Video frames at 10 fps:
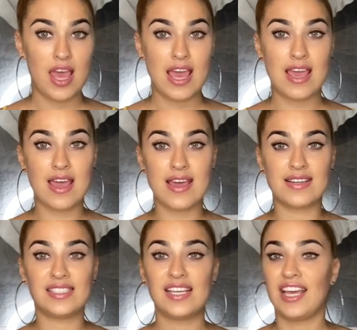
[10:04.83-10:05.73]

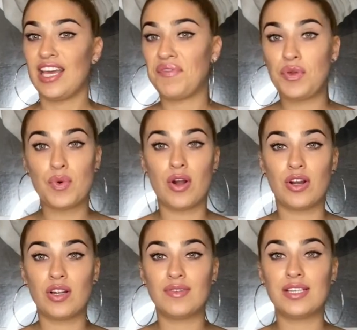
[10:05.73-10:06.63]
And if you are
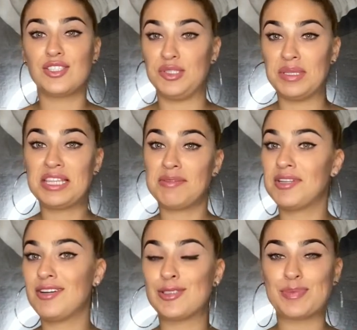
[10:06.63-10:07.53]
nervous, you let them
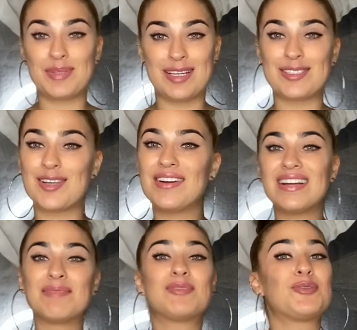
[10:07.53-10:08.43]
know. Just be like, sorry,
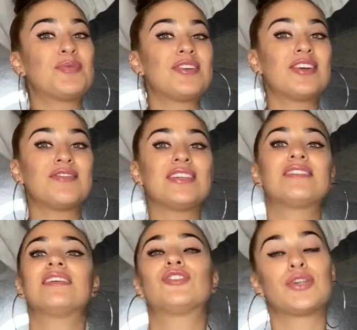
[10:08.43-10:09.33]
I'm super nervous.
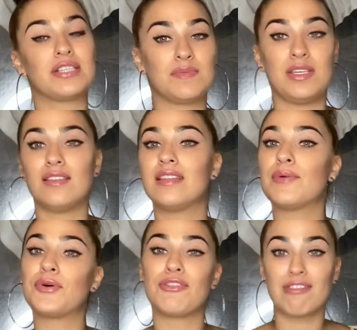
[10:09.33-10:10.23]
And trust me, they
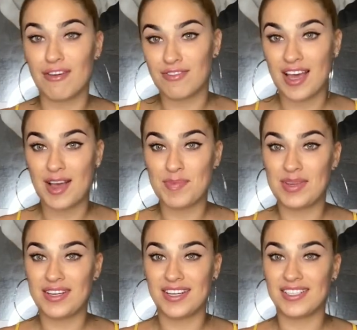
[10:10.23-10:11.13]
will love that.
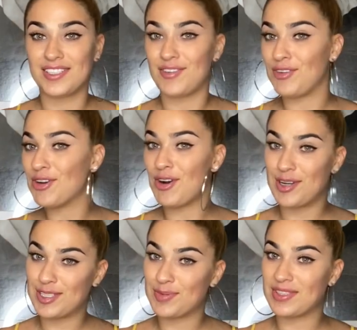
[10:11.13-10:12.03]
Because if you're
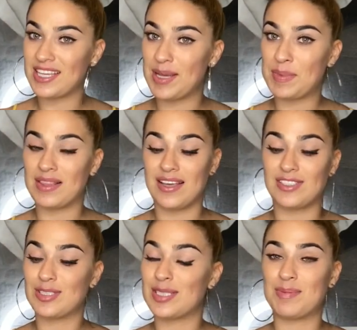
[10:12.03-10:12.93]
honest with them and like
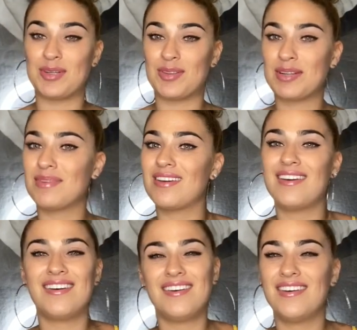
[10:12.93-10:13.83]
just let them know, they're gonna be
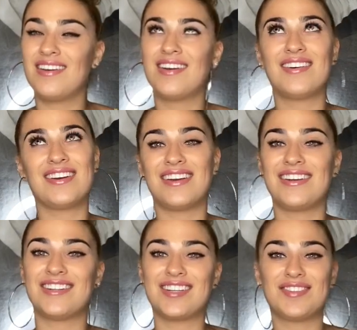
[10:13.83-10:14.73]
like, okay,
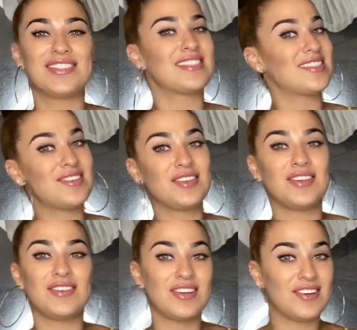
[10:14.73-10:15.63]
you're nervous, that's so
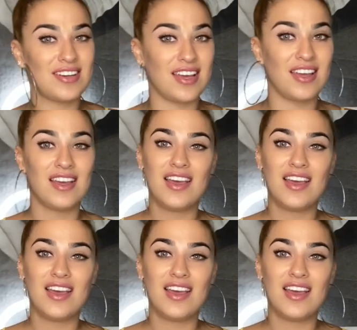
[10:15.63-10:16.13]
cute, you're okay.